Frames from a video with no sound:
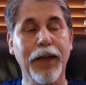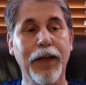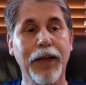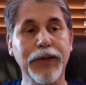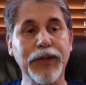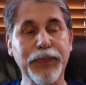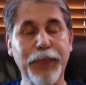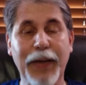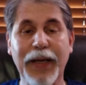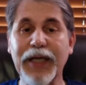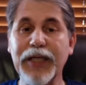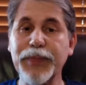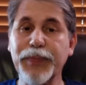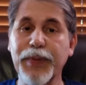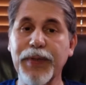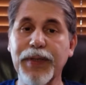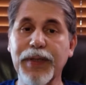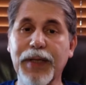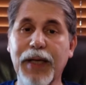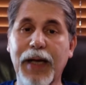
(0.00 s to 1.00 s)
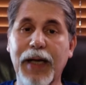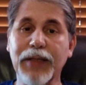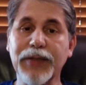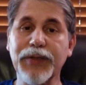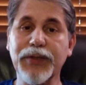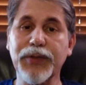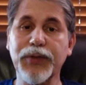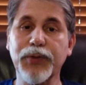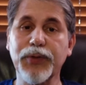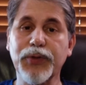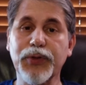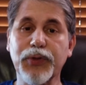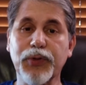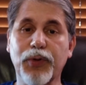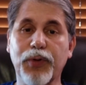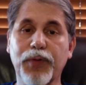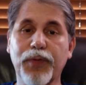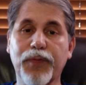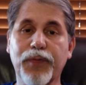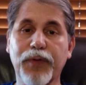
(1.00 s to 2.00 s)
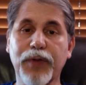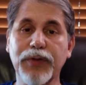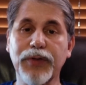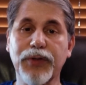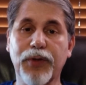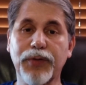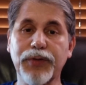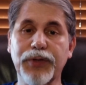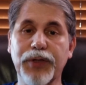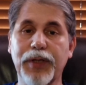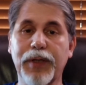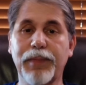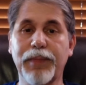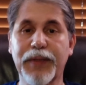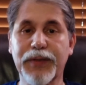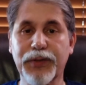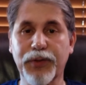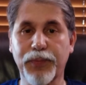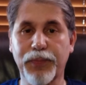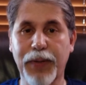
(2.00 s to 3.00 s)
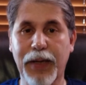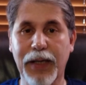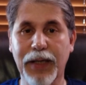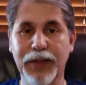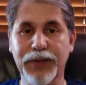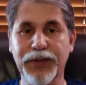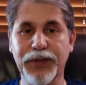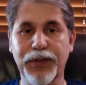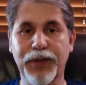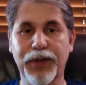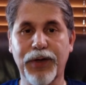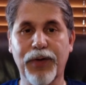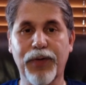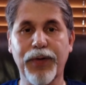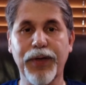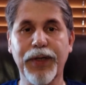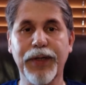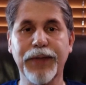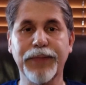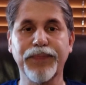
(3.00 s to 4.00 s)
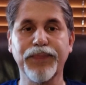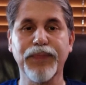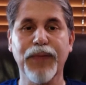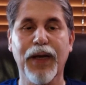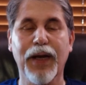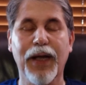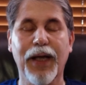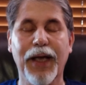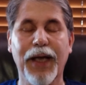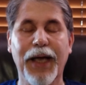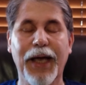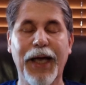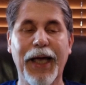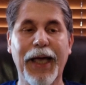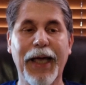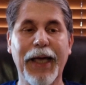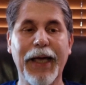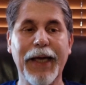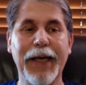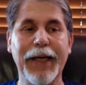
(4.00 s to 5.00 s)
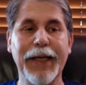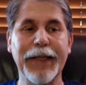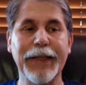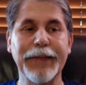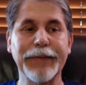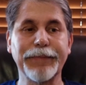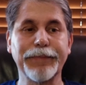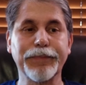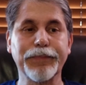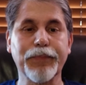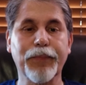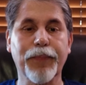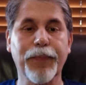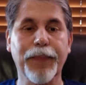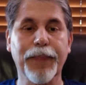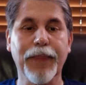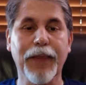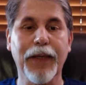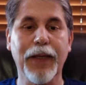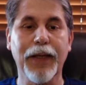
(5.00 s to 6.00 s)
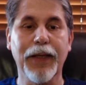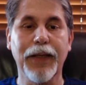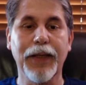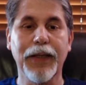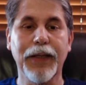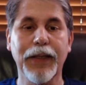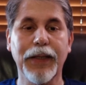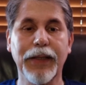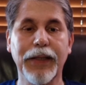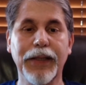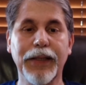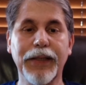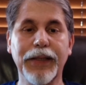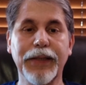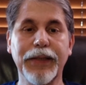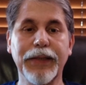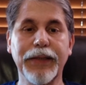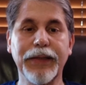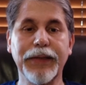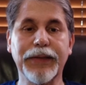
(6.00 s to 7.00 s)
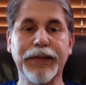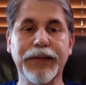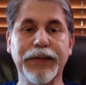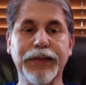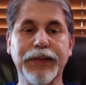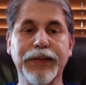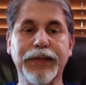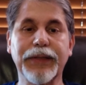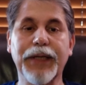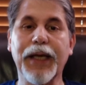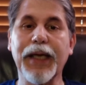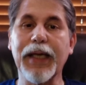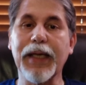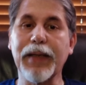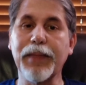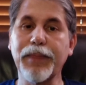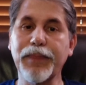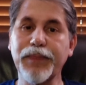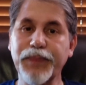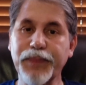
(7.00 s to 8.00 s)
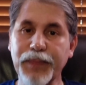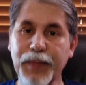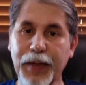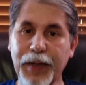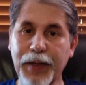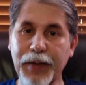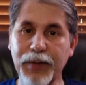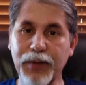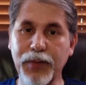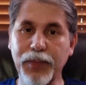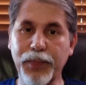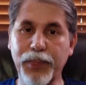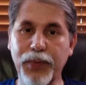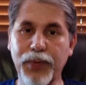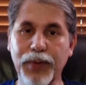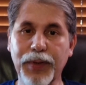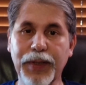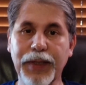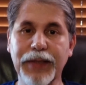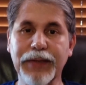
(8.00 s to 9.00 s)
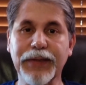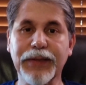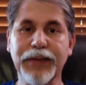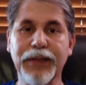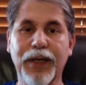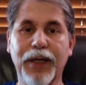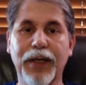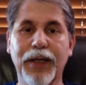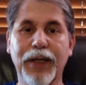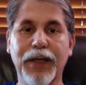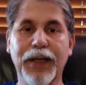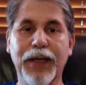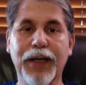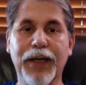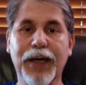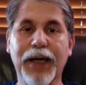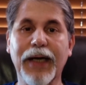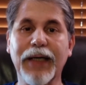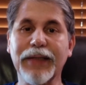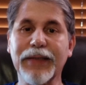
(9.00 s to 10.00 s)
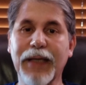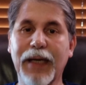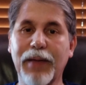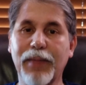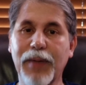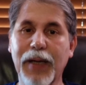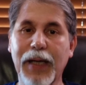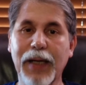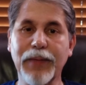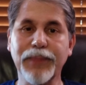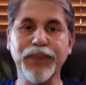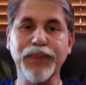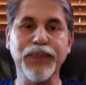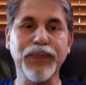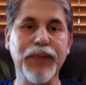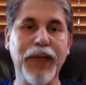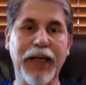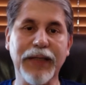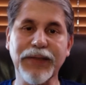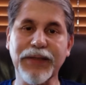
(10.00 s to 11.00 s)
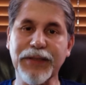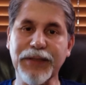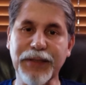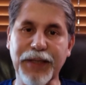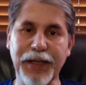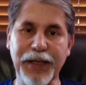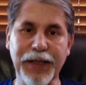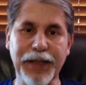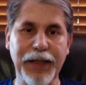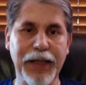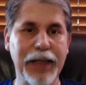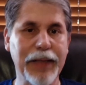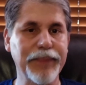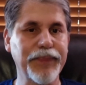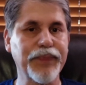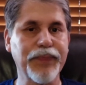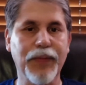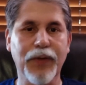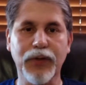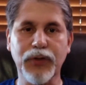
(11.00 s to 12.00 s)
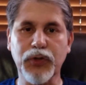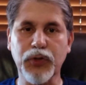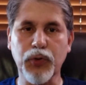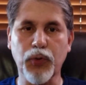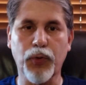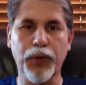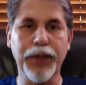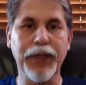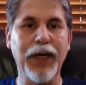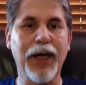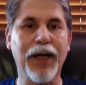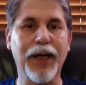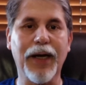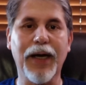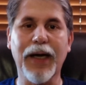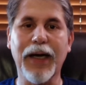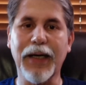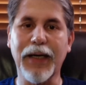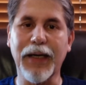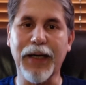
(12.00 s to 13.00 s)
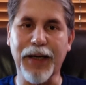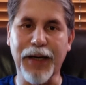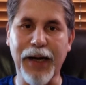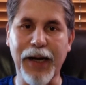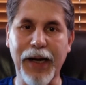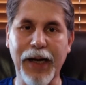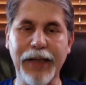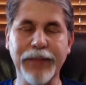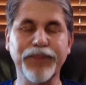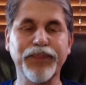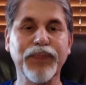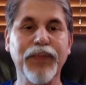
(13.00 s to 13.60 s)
Spanish Pentecostal storefront church in a metropolitan area. And his name in the book is uh, Tabla. that's his nickname, short Raja, Raja.